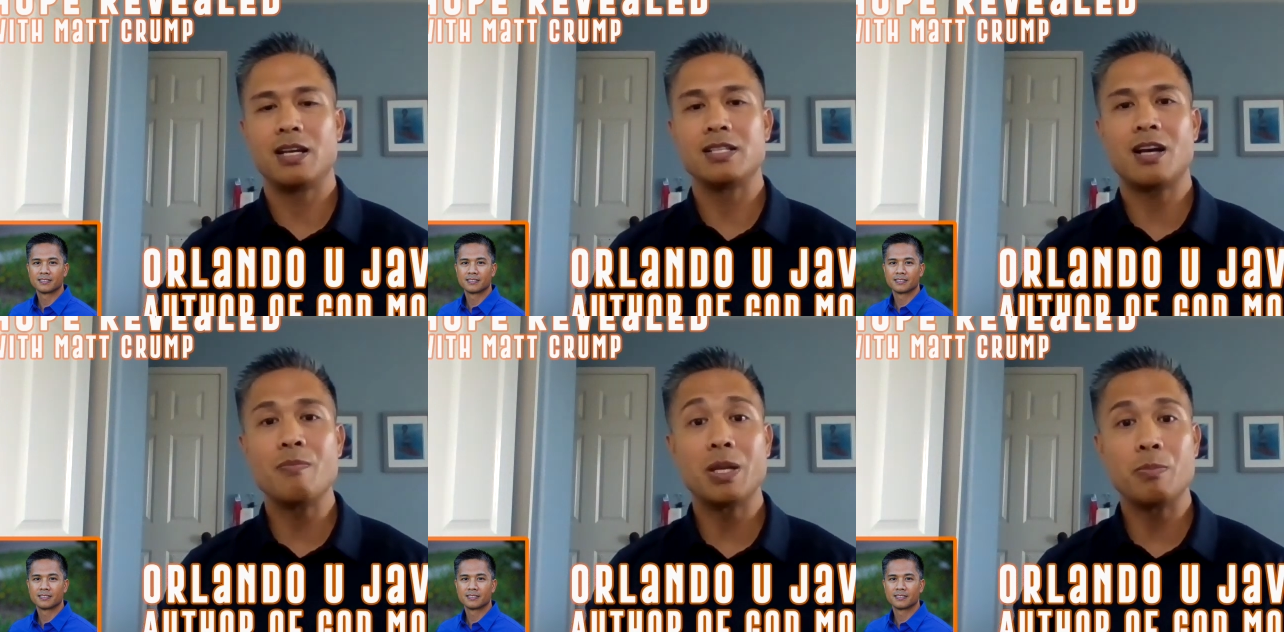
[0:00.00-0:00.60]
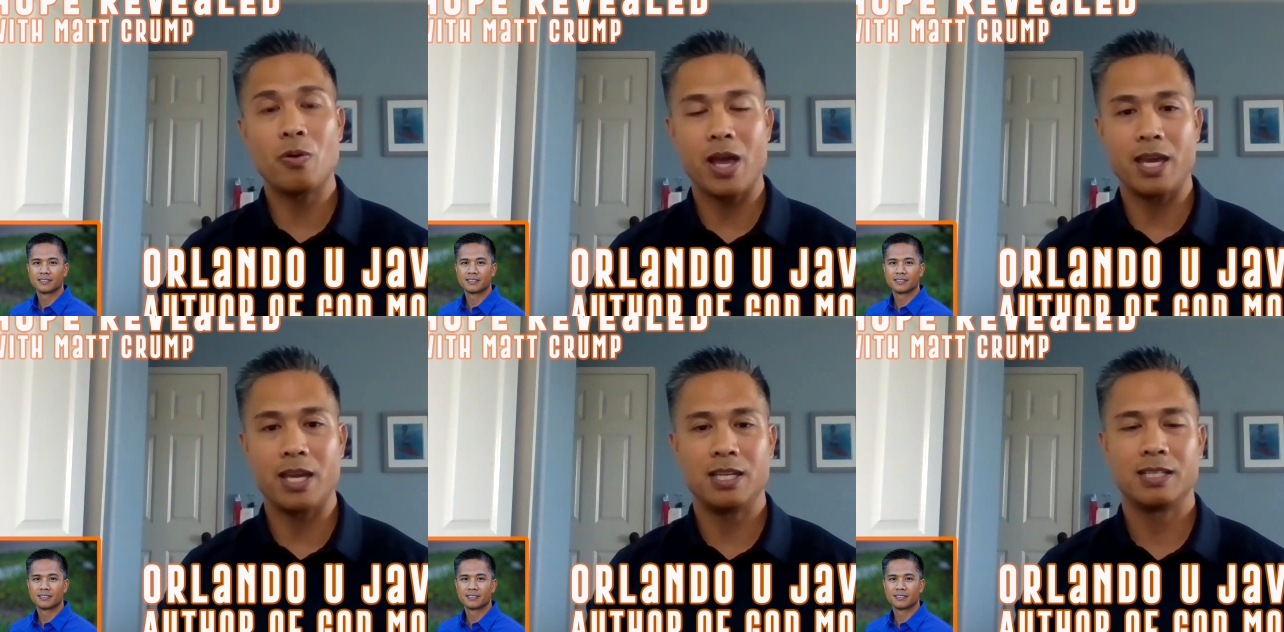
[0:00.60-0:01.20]
Speaker 1: I saw men
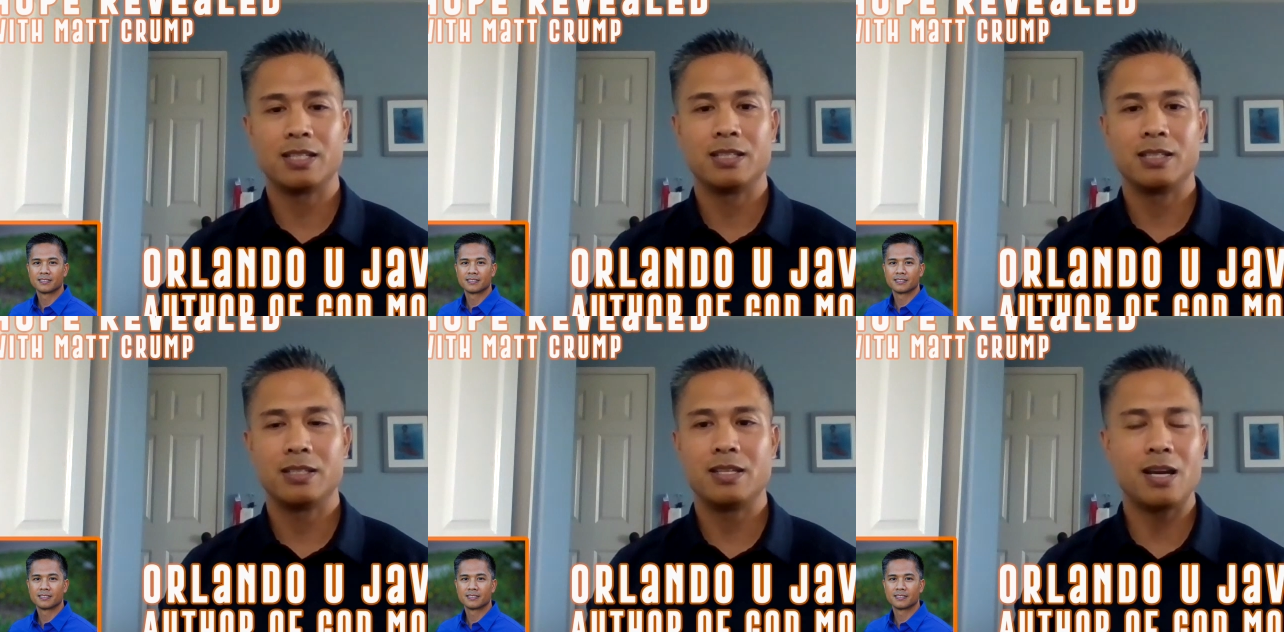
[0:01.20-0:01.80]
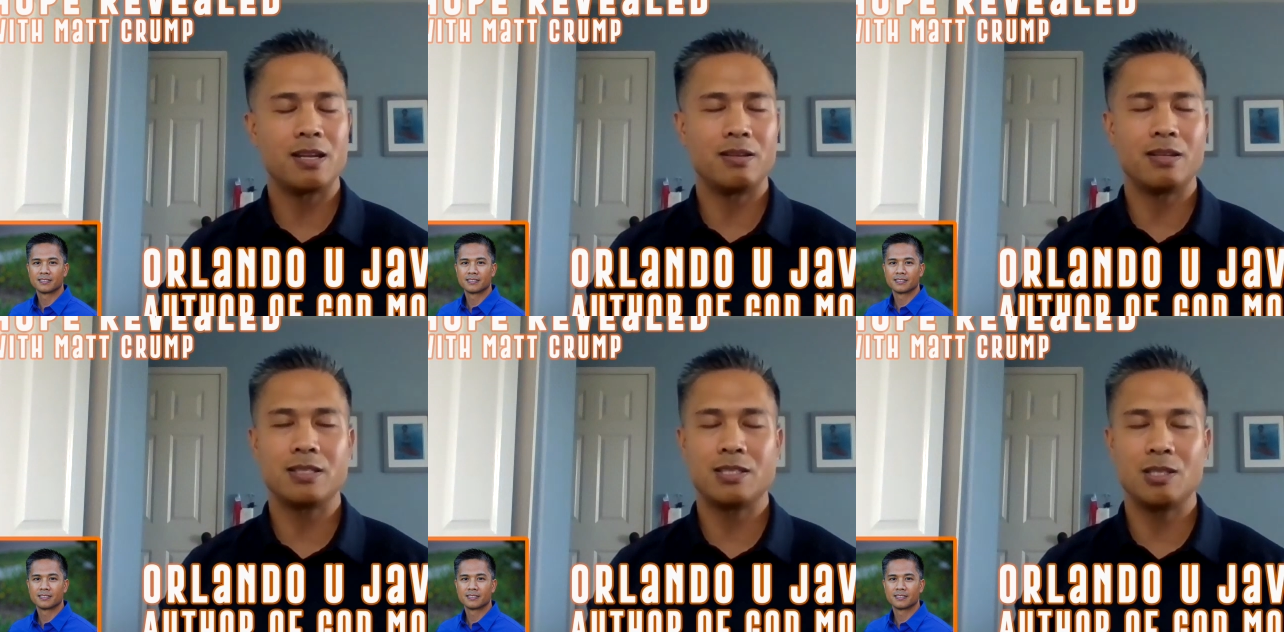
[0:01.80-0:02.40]
pray.
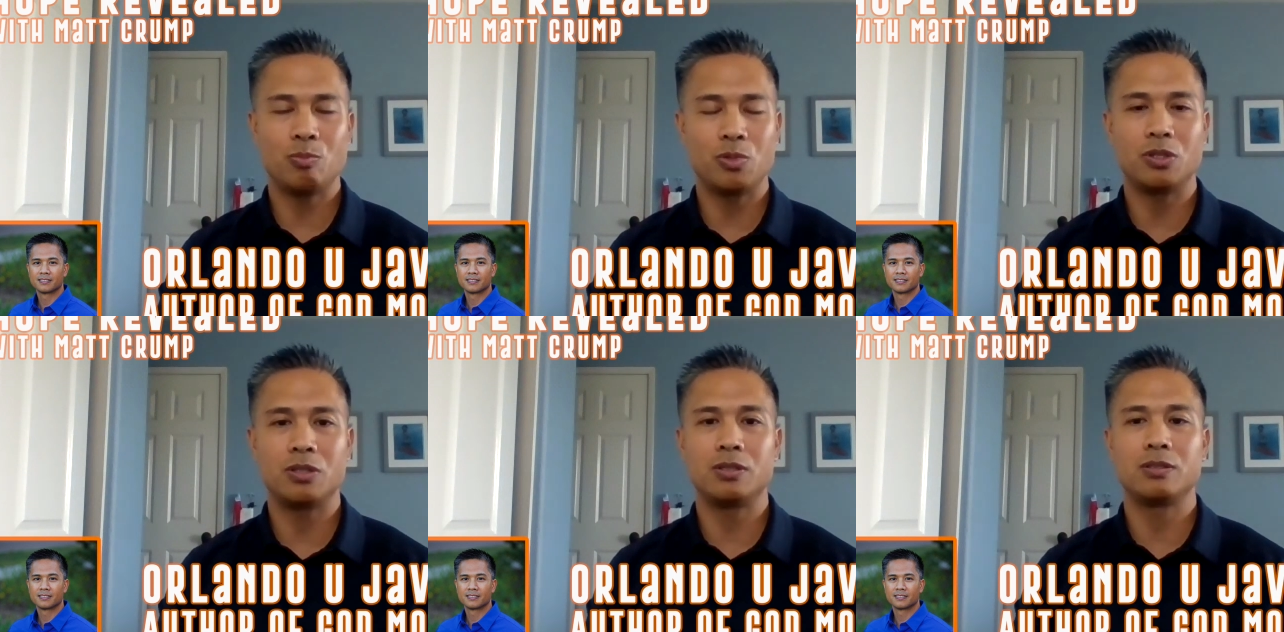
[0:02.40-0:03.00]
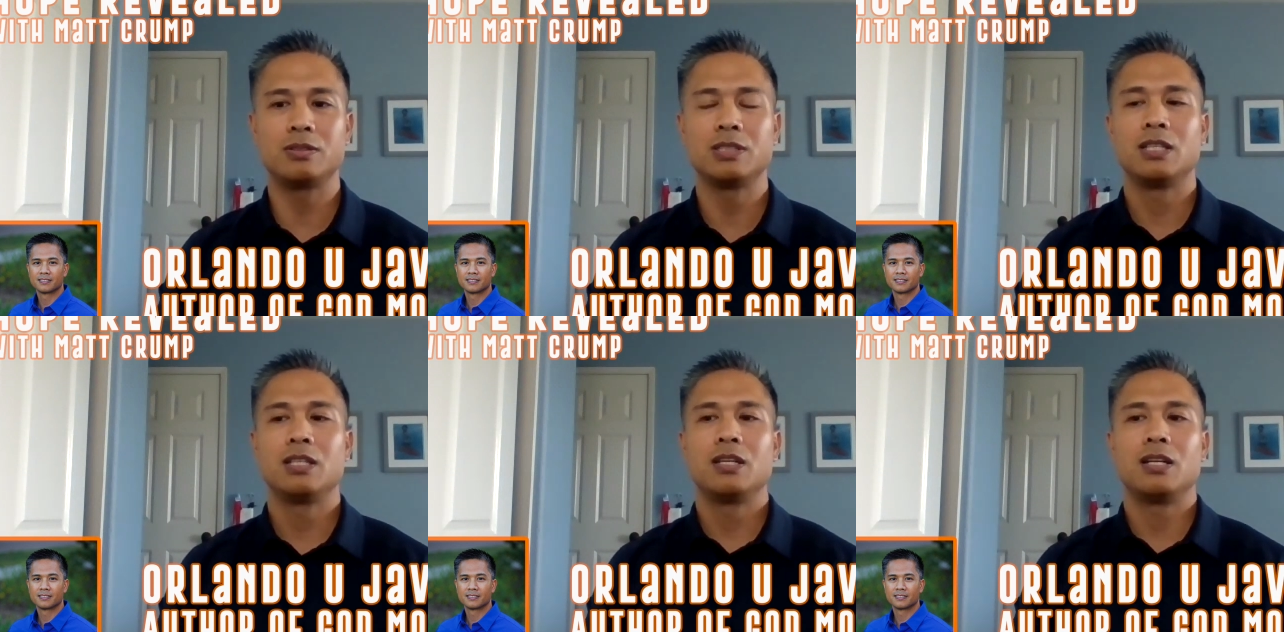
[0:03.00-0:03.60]
Not simple
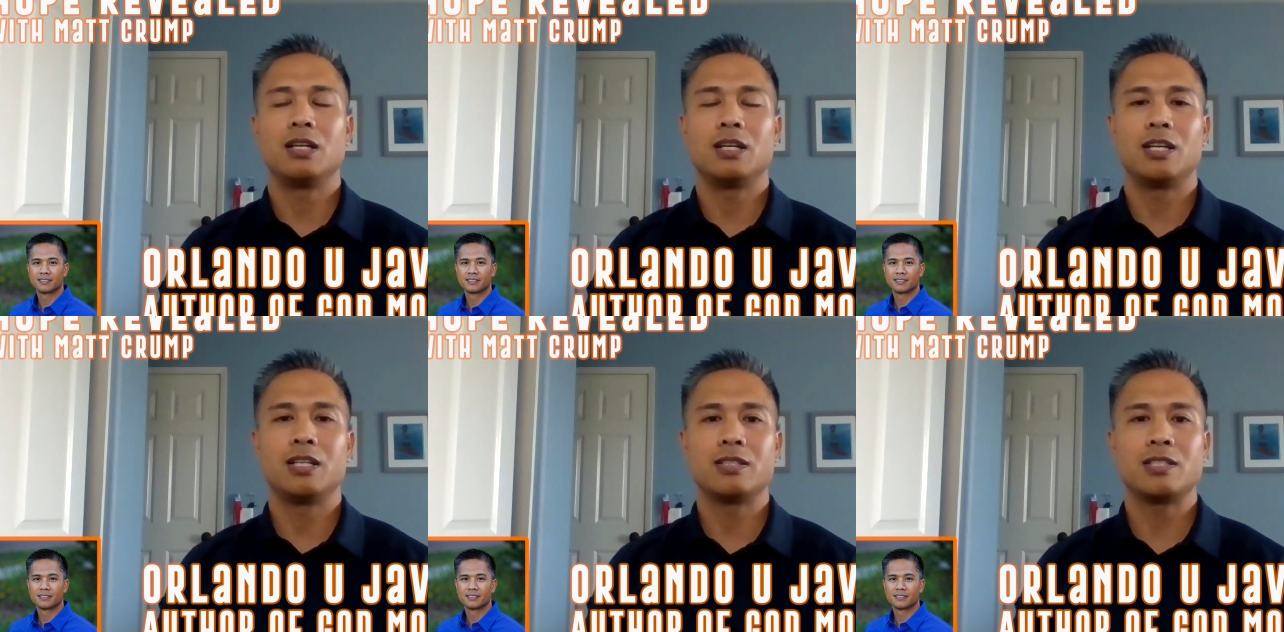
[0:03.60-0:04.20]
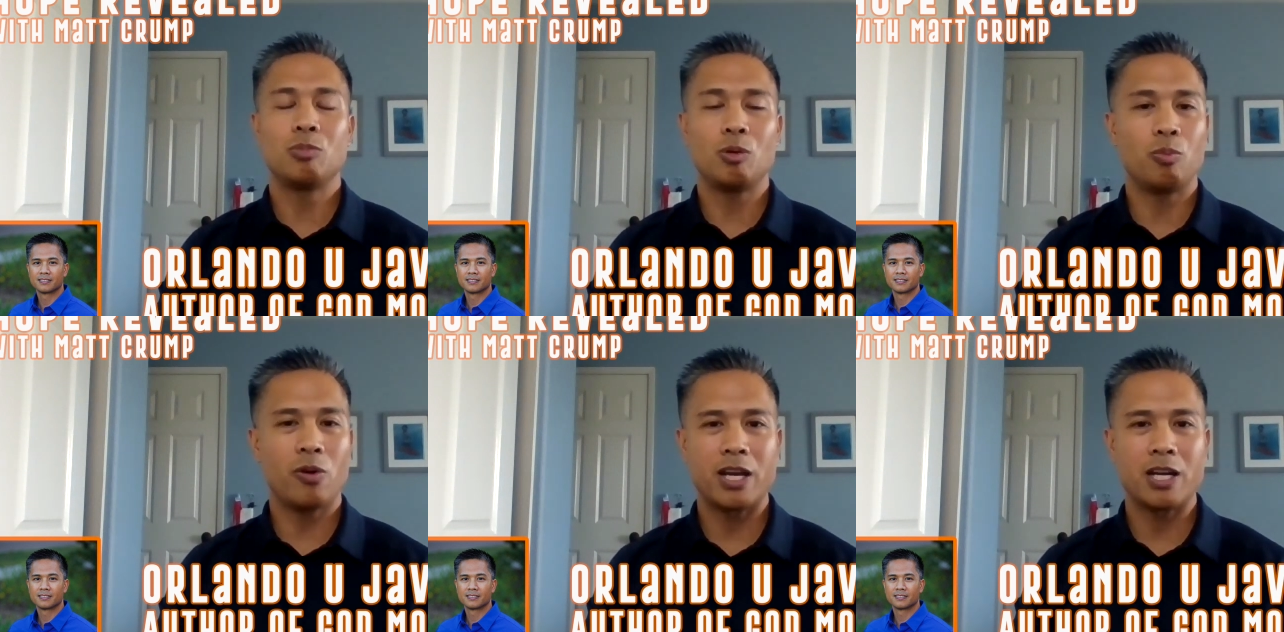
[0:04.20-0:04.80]

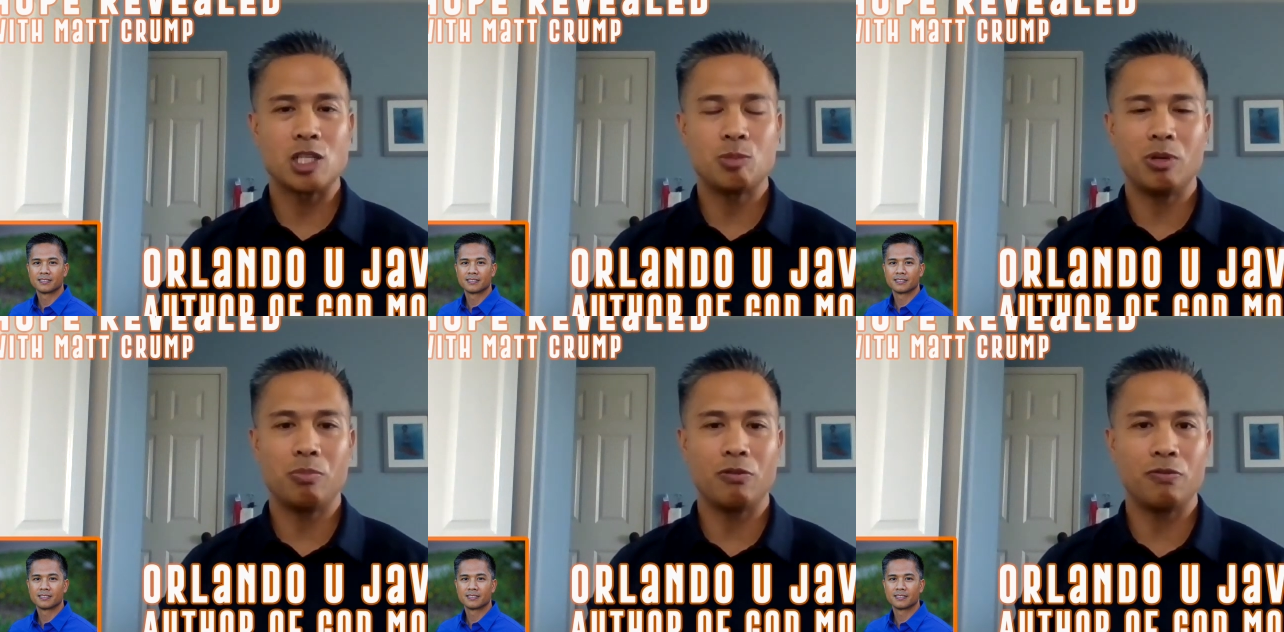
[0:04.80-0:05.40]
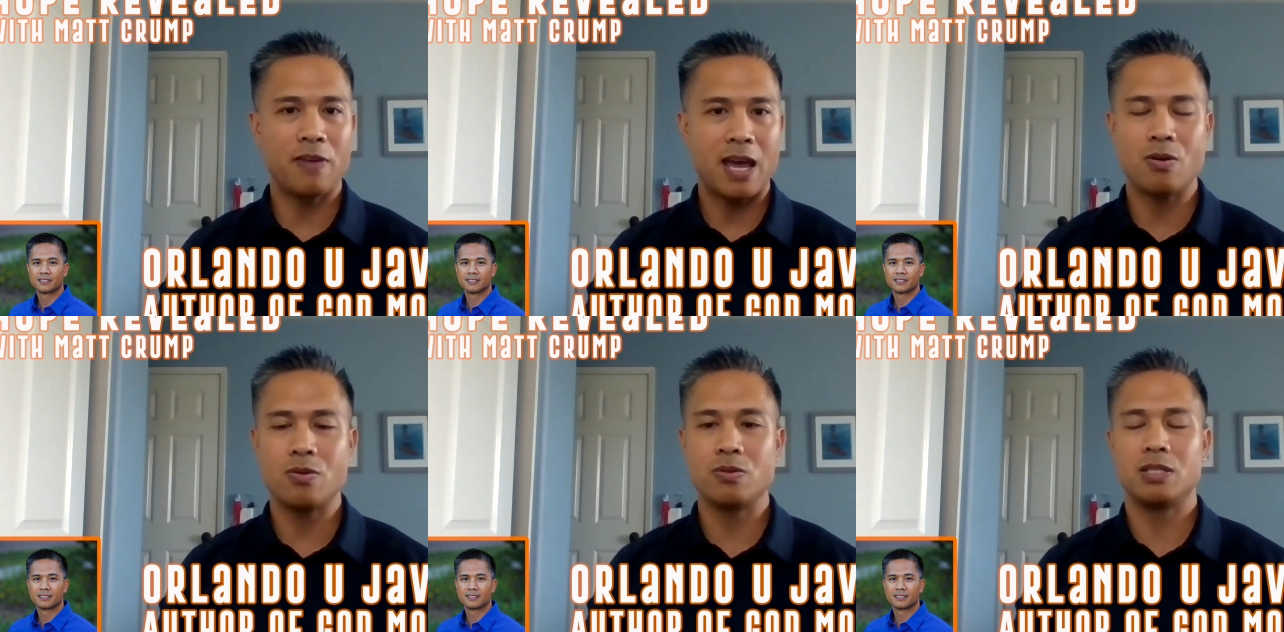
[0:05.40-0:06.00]
prayers, but
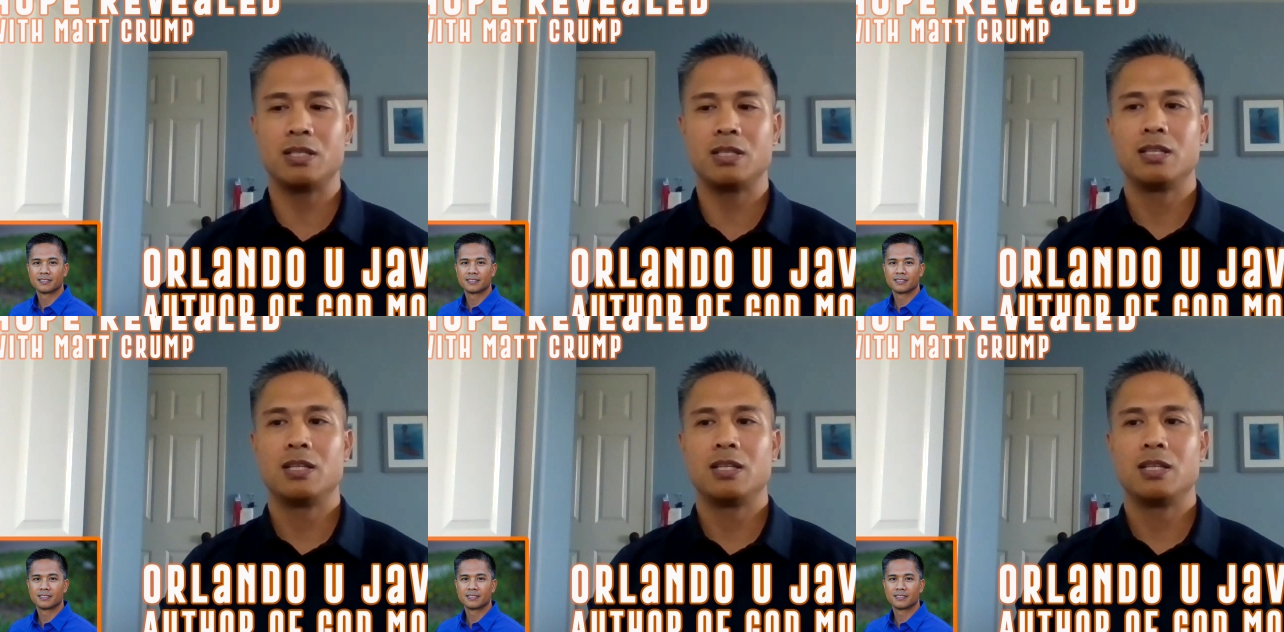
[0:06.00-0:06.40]
profound,